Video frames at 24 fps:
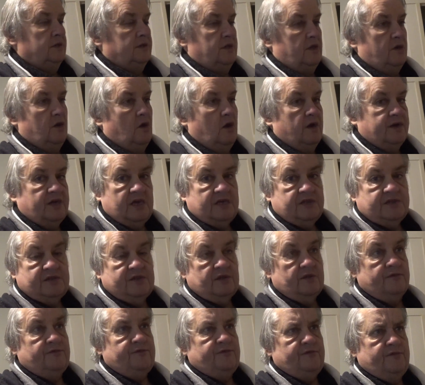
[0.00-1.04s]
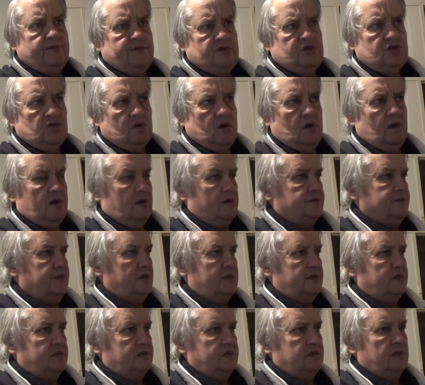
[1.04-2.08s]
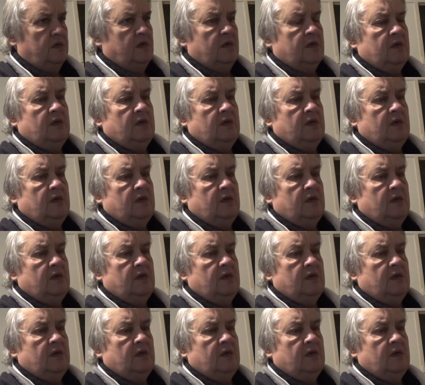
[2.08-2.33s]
the 19th of July, I think it is.